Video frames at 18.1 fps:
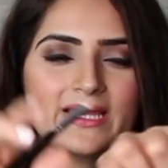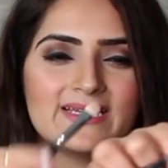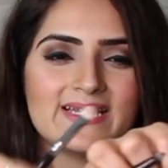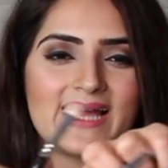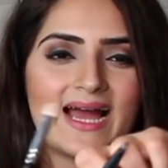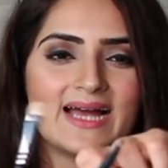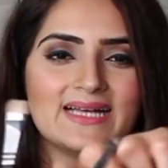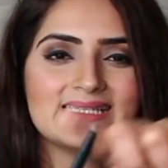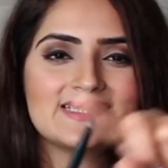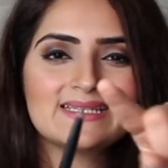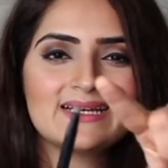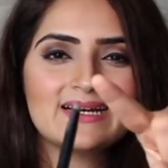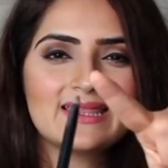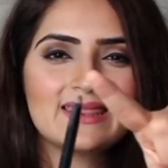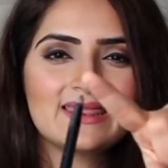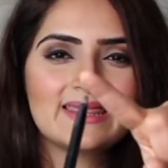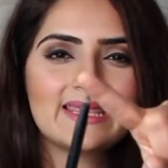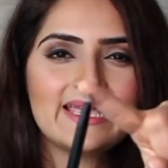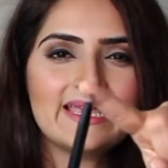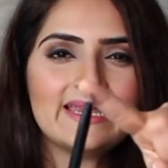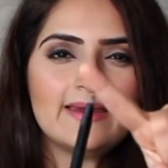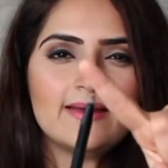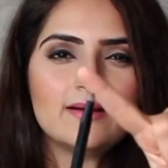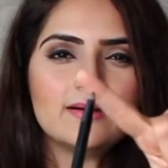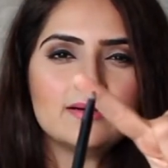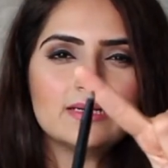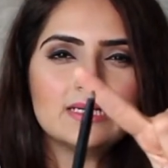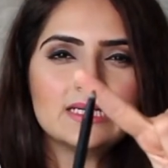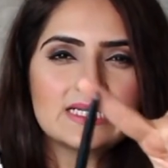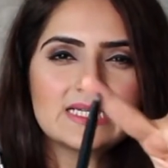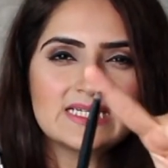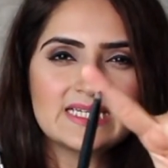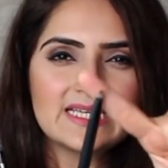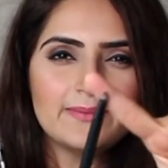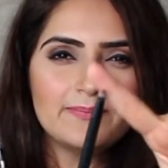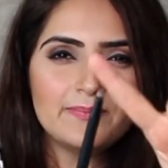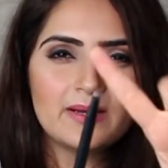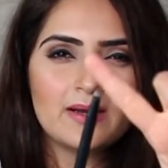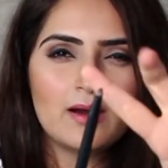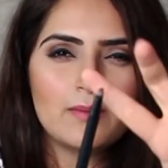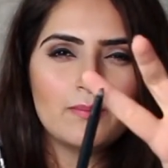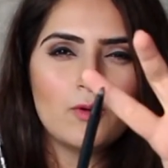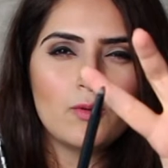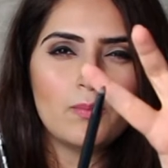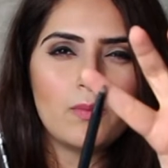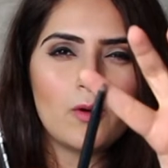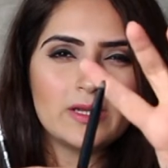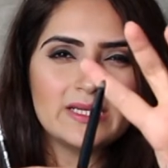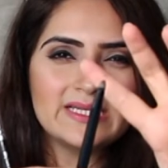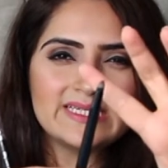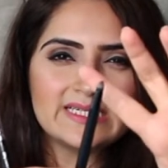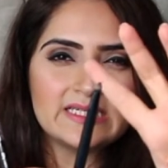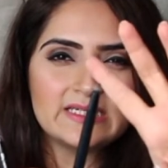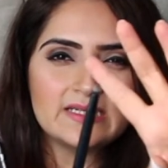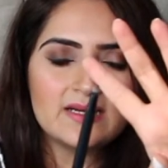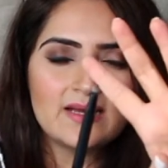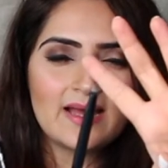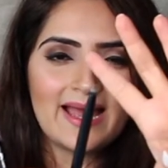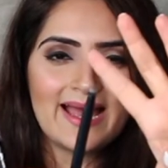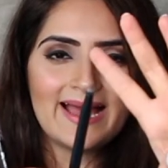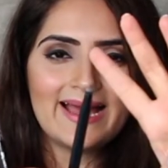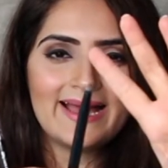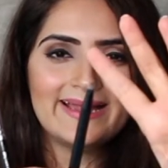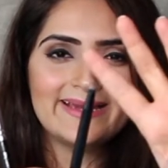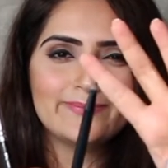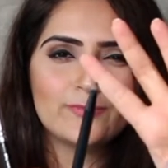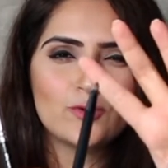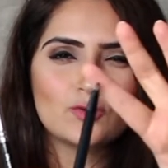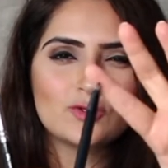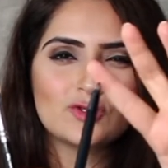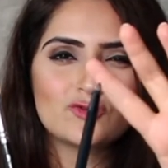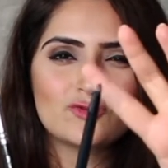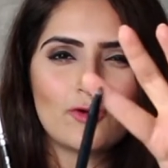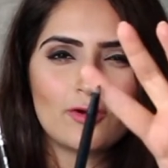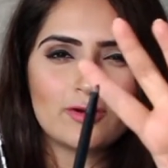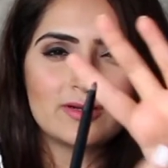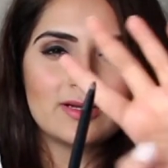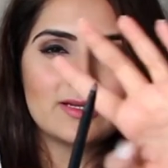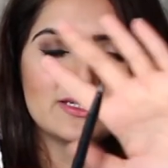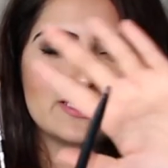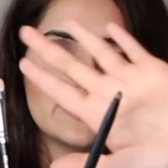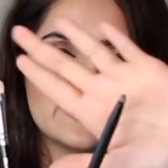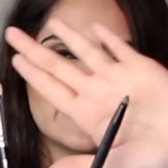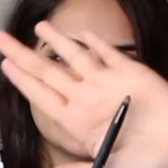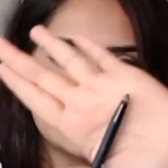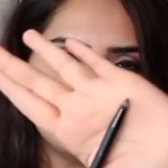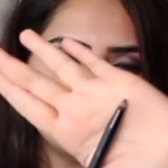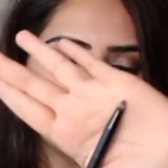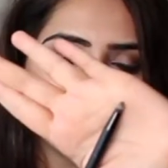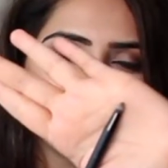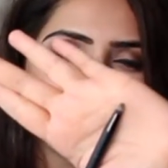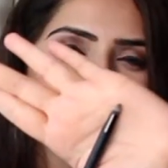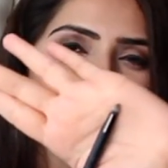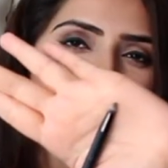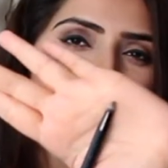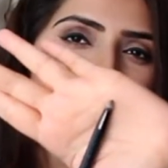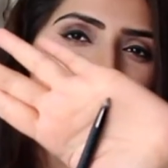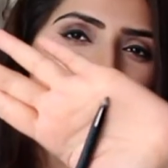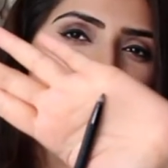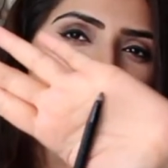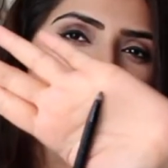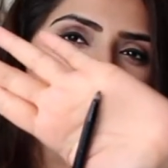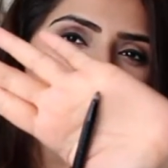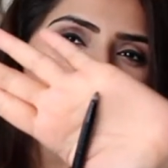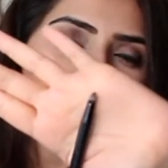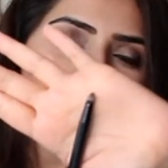it has a thinner tip, a more pointed and more strong tip. I use